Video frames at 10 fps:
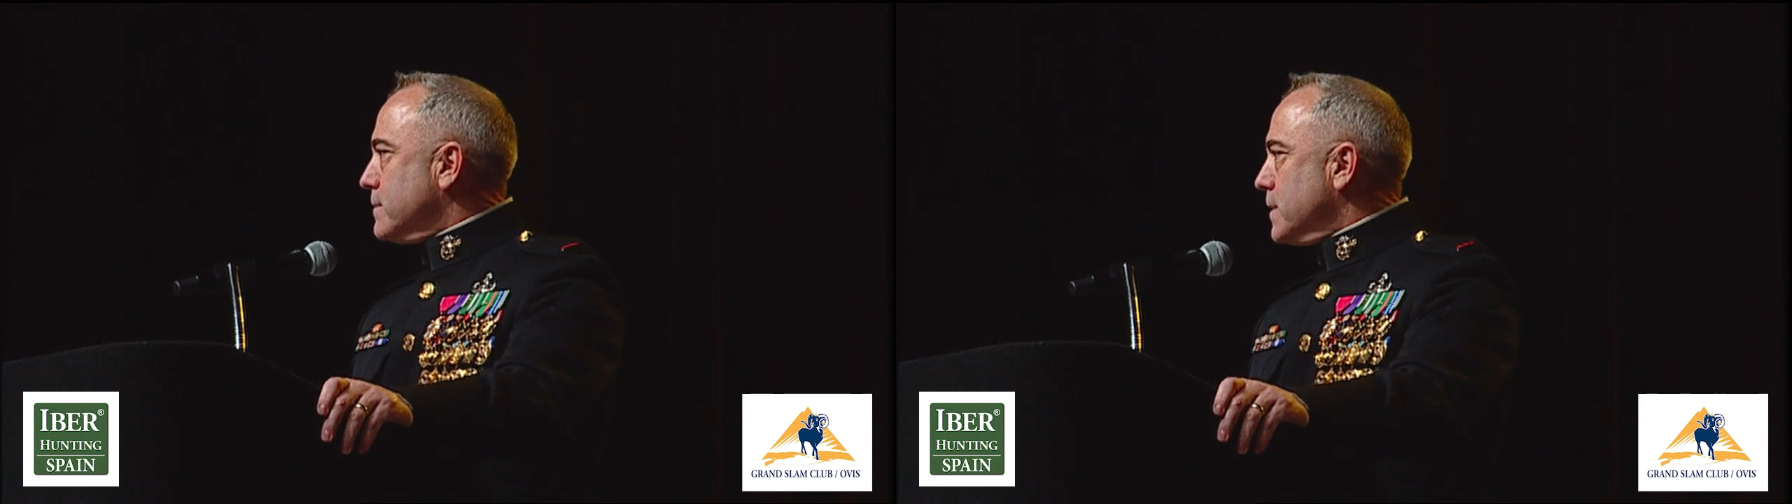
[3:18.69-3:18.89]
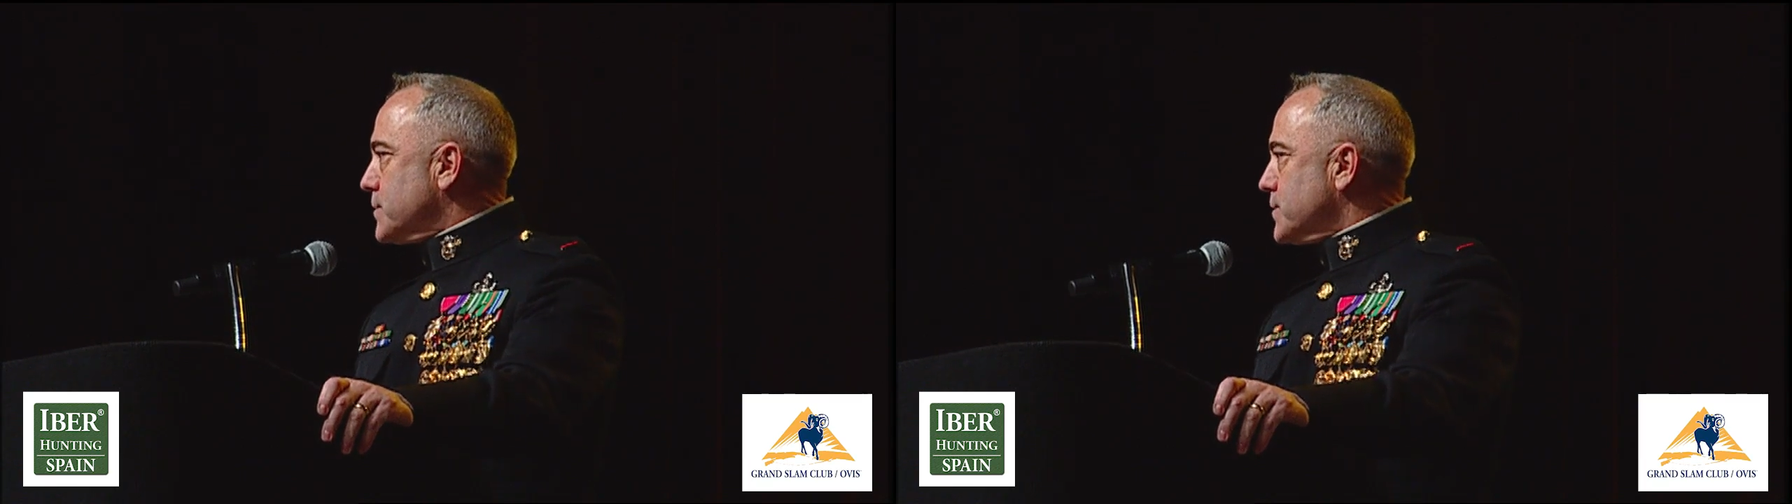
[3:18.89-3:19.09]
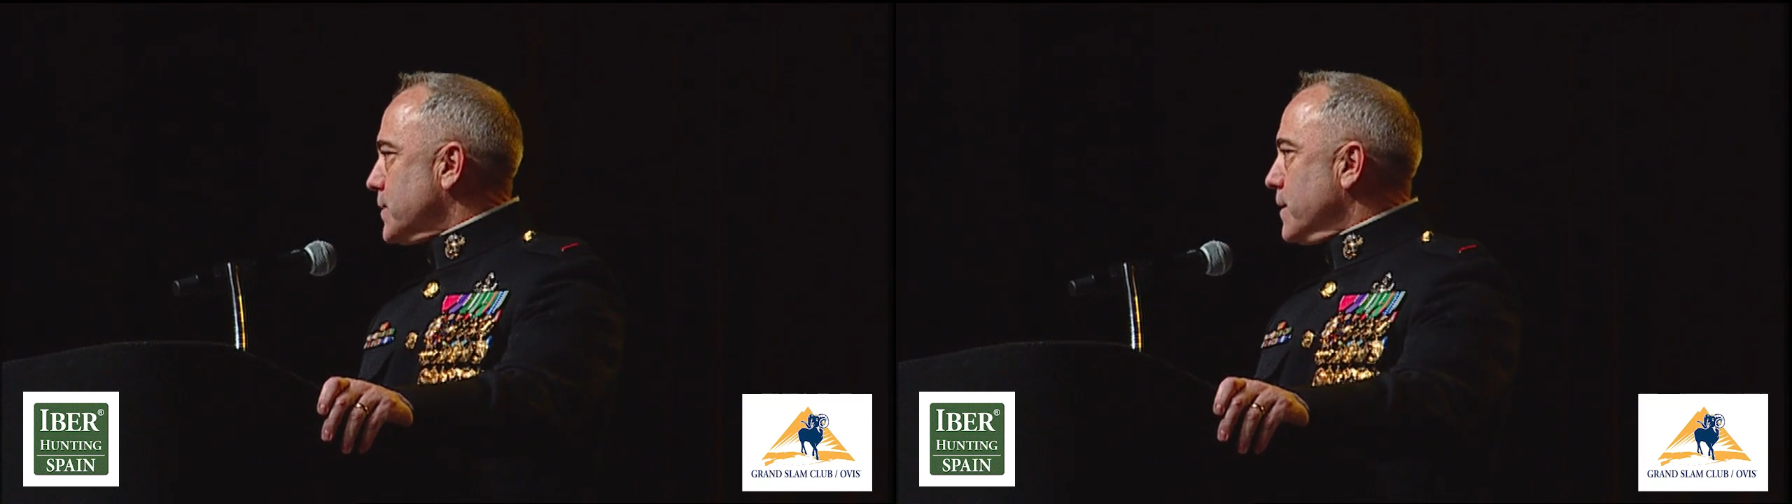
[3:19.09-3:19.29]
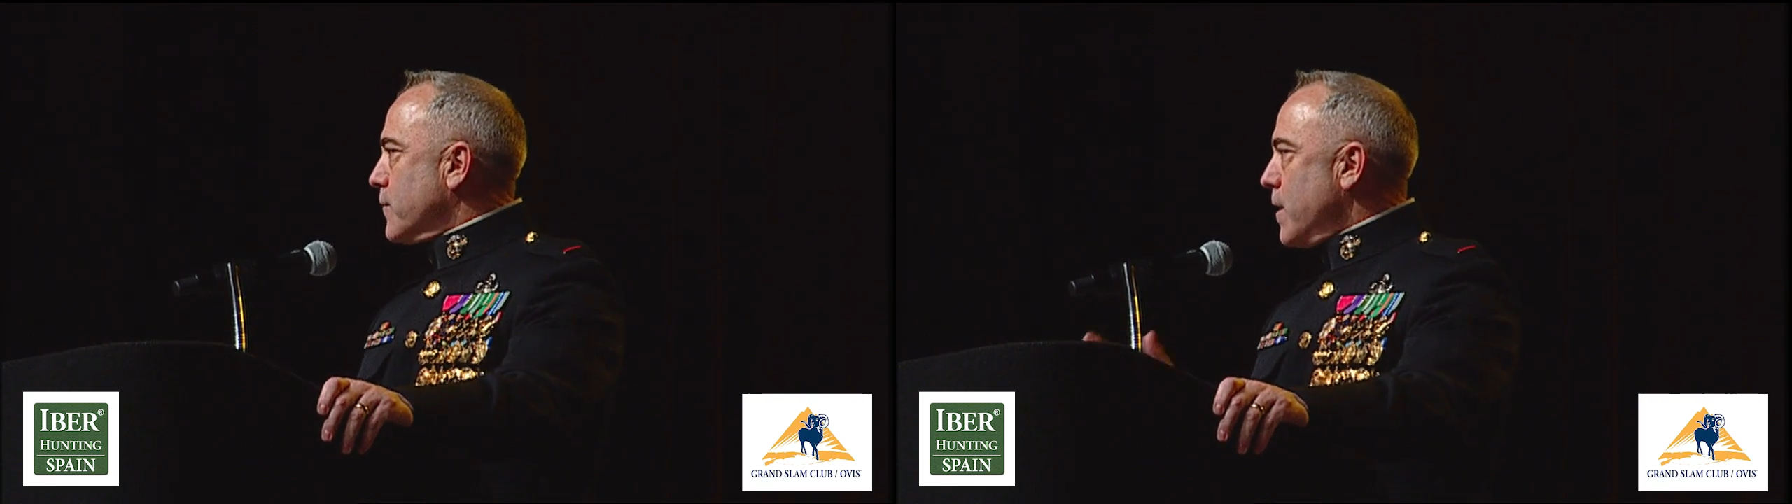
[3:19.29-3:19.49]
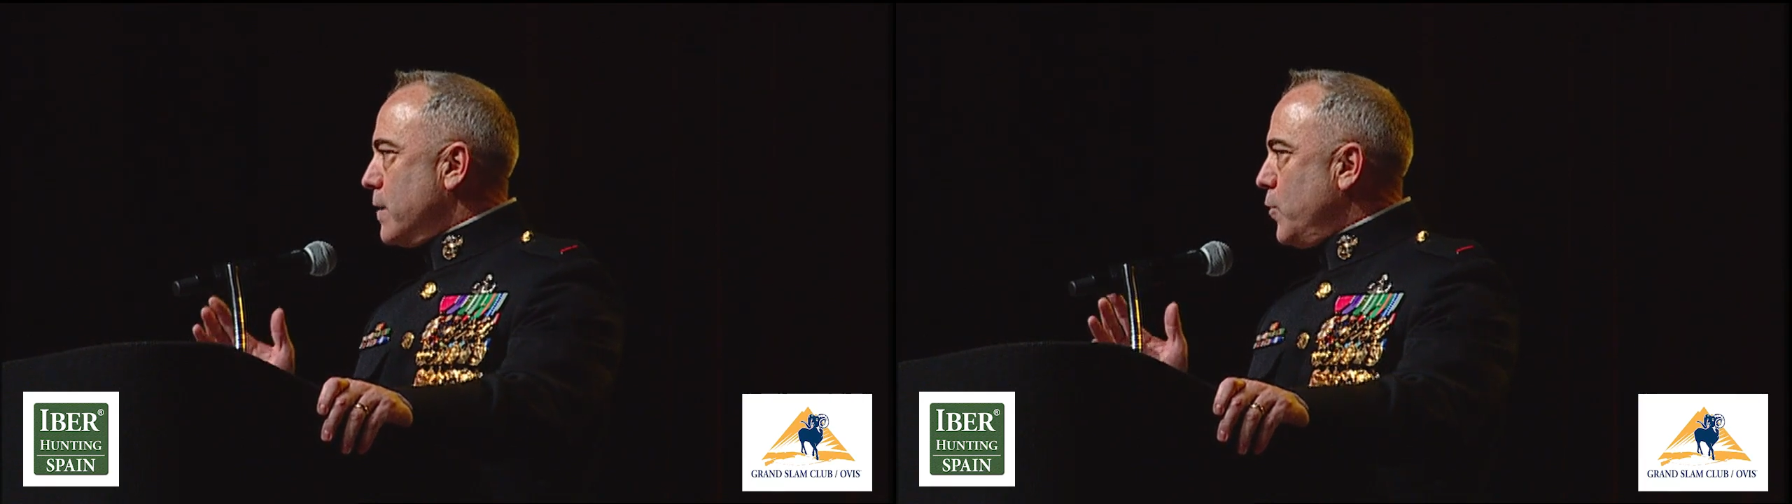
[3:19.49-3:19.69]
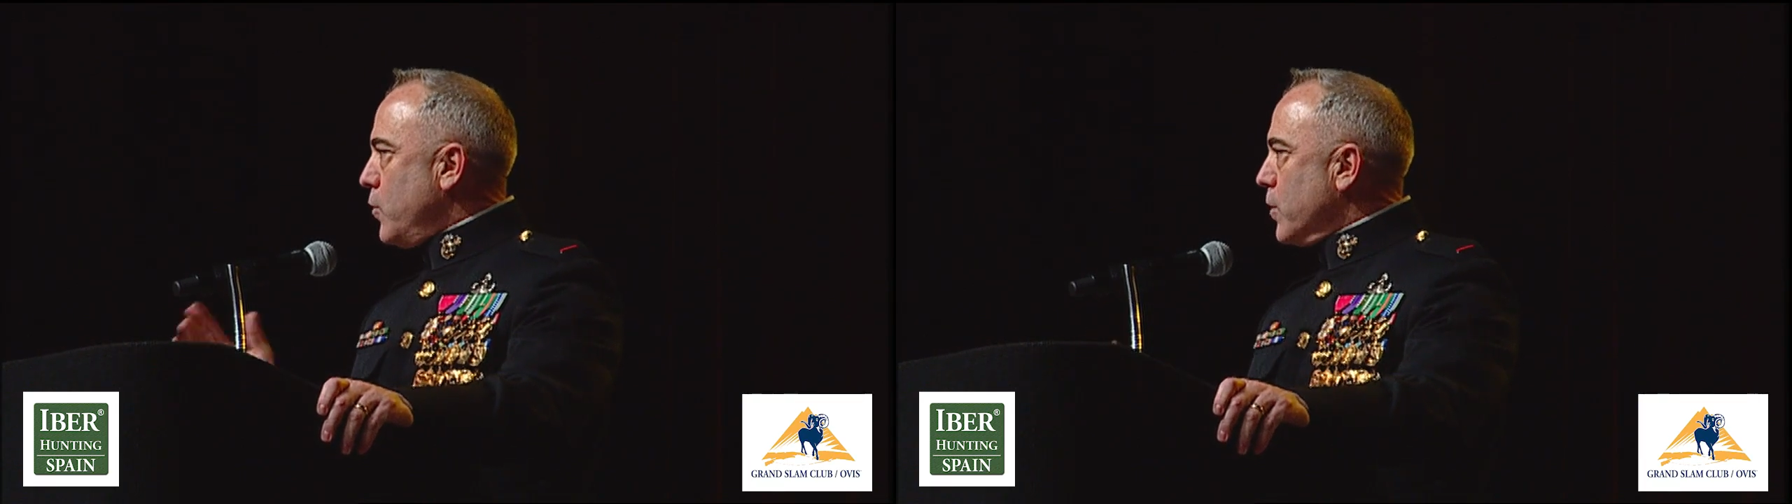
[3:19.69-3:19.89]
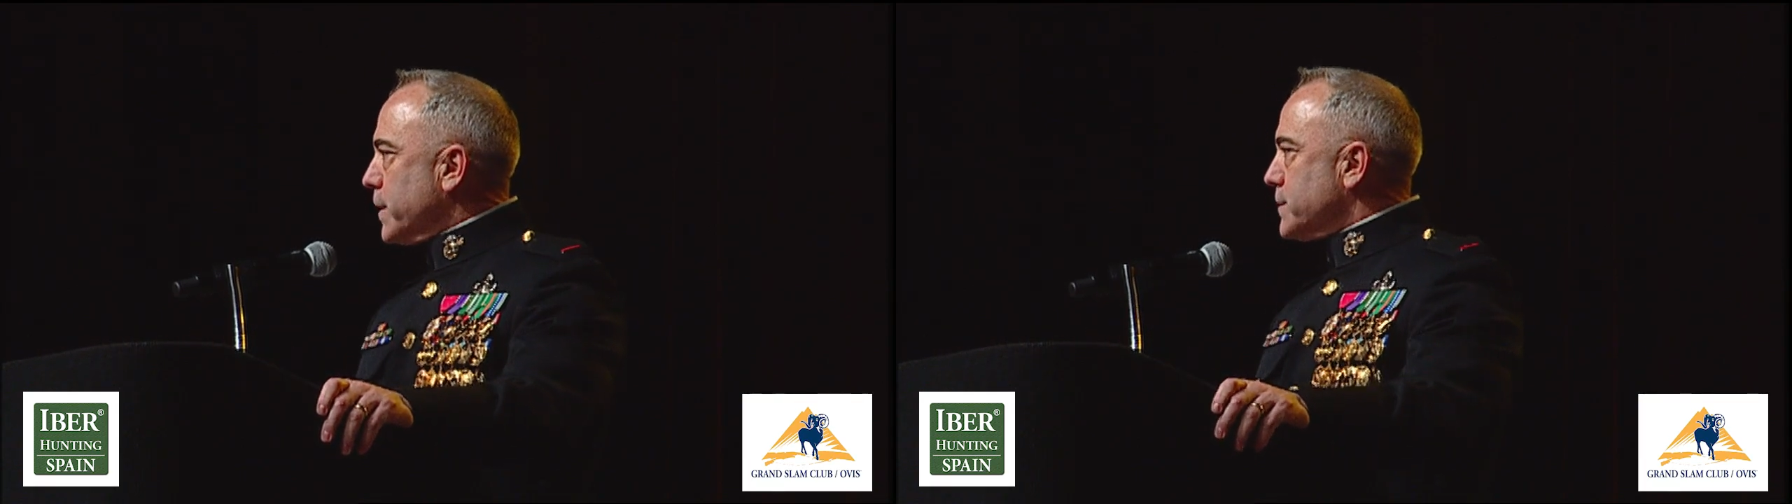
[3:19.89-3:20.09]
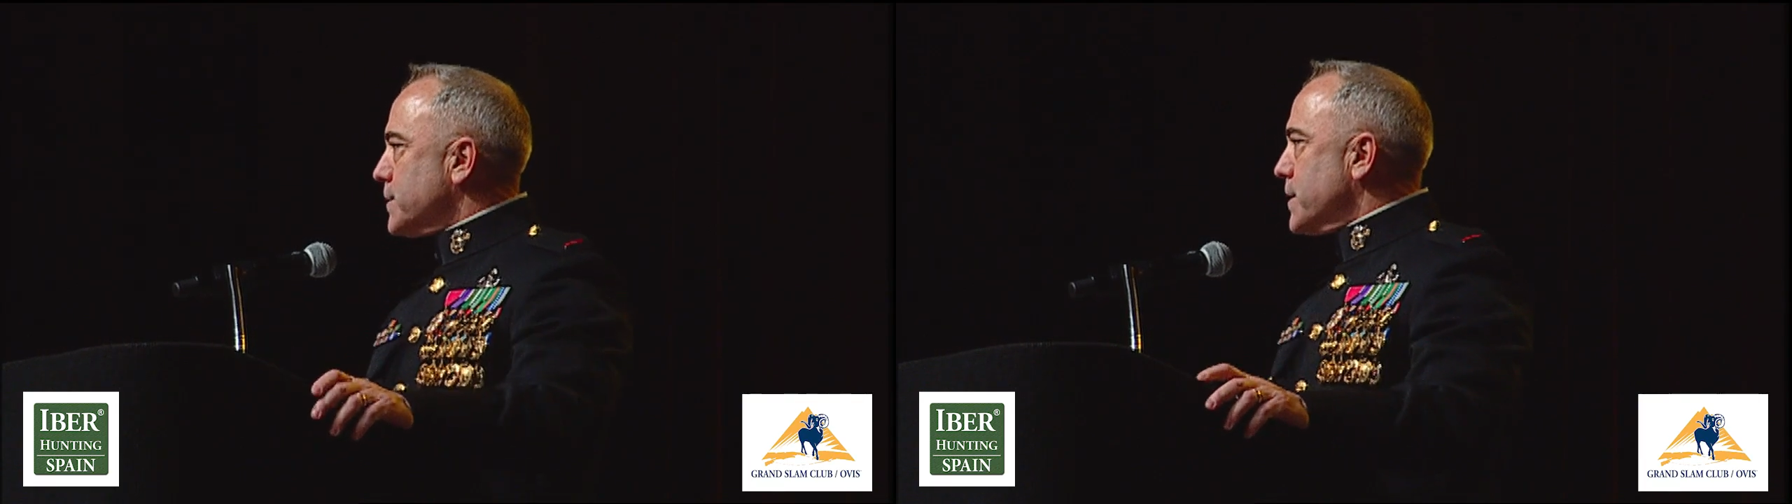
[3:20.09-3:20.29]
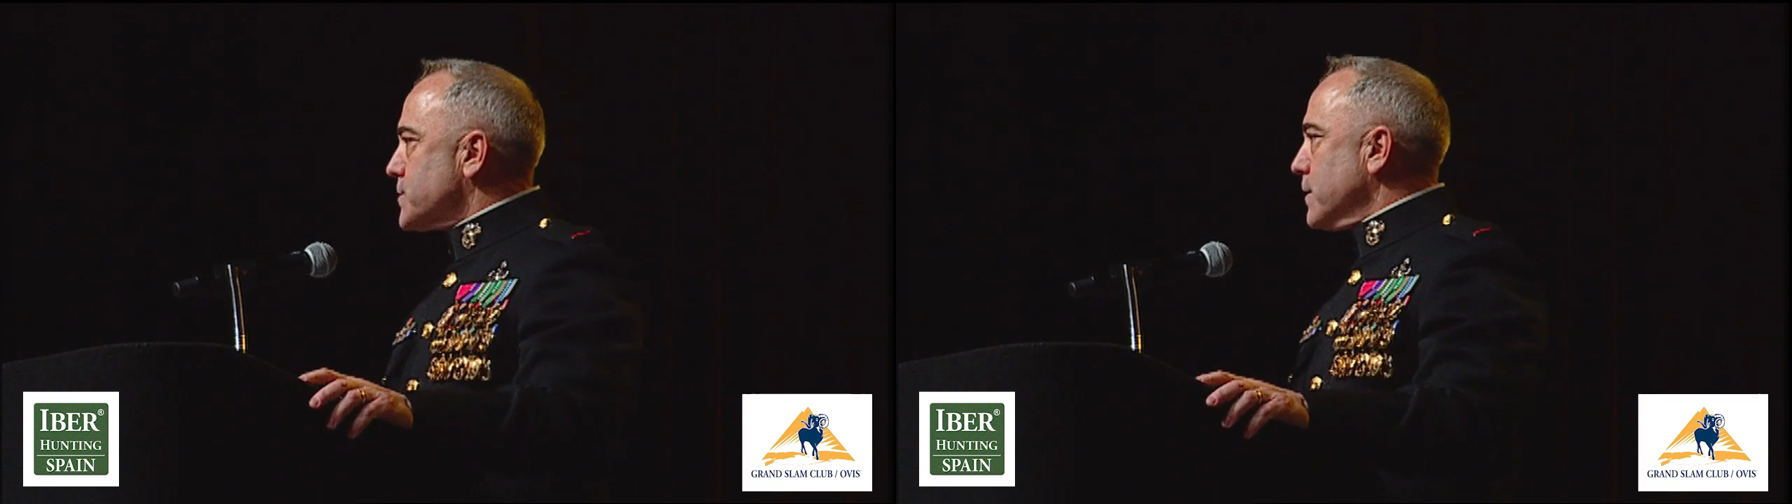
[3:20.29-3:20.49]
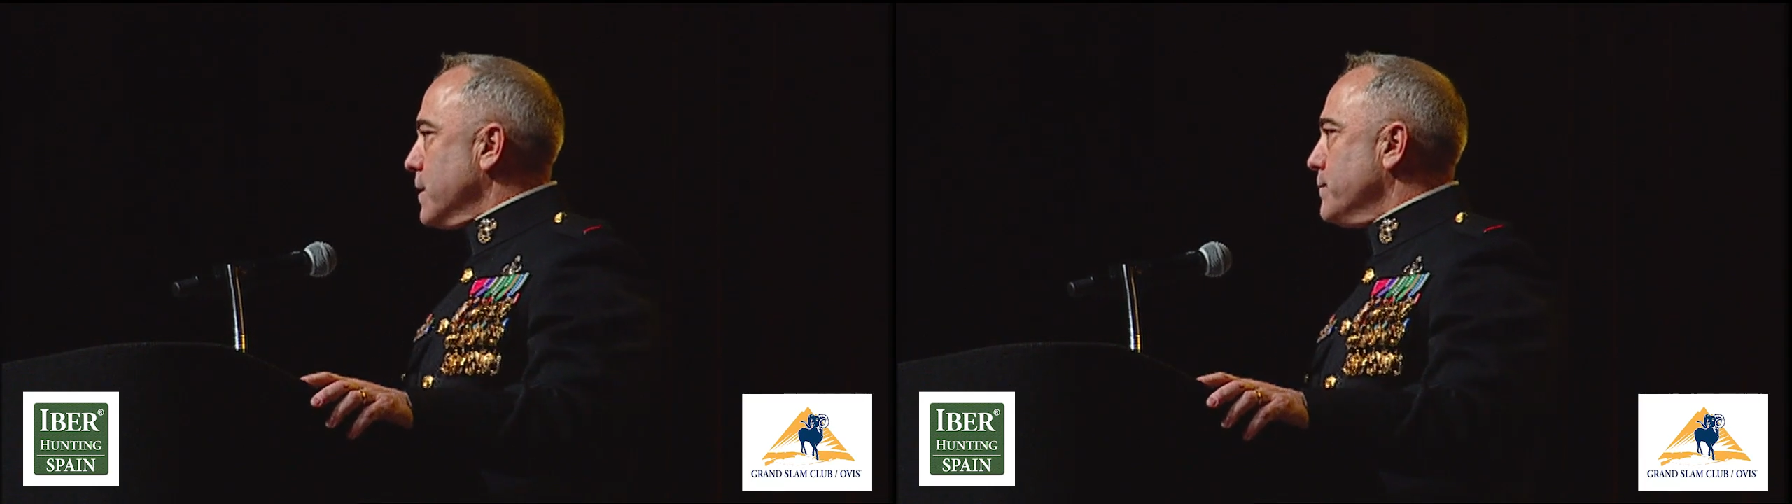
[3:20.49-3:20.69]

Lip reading: this is an incredible organization